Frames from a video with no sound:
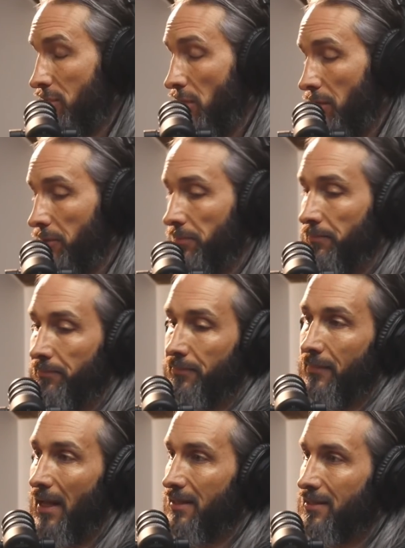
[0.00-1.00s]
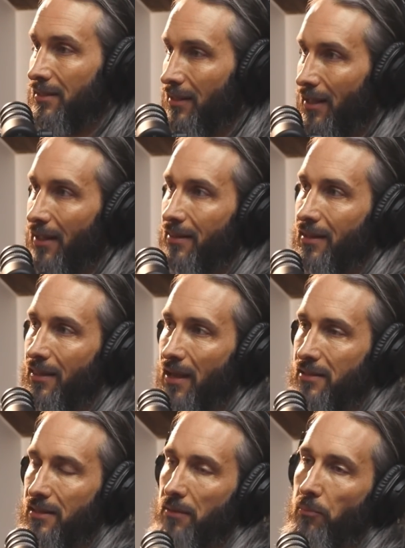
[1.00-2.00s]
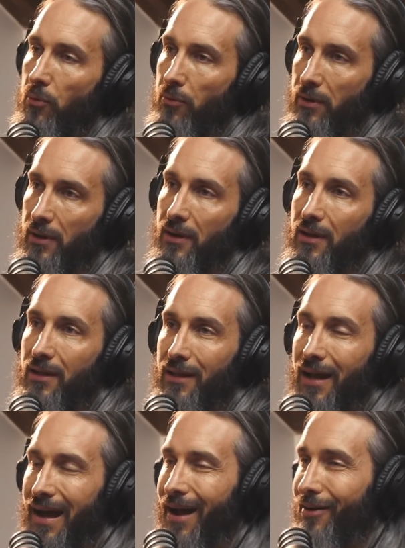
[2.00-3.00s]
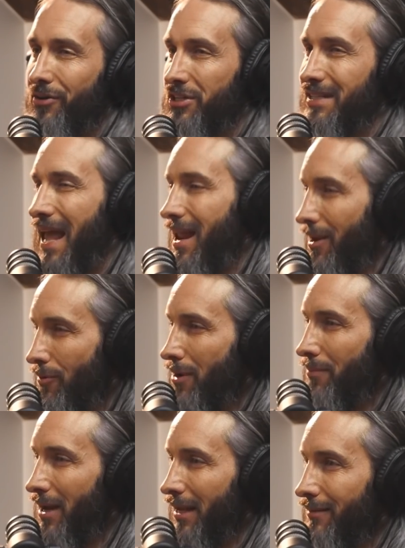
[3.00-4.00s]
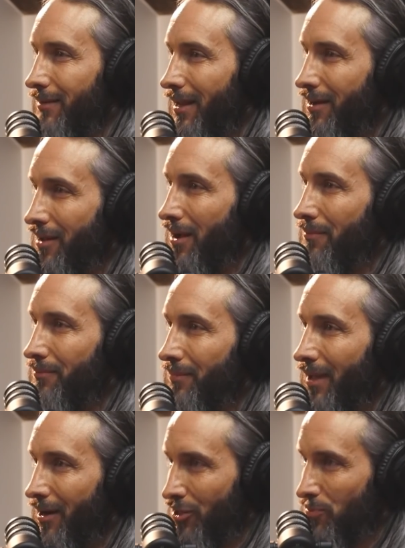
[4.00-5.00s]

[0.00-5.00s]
So that's I think that's an important understanding around money, income, and